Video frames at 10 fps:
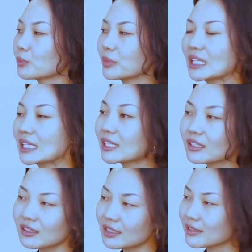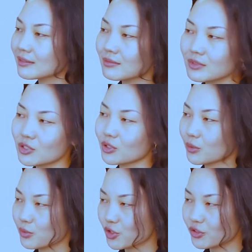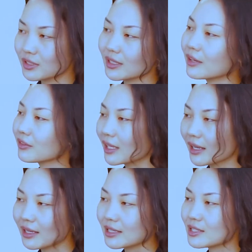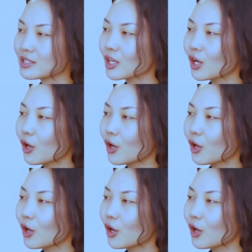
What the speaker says: leader in certain areas.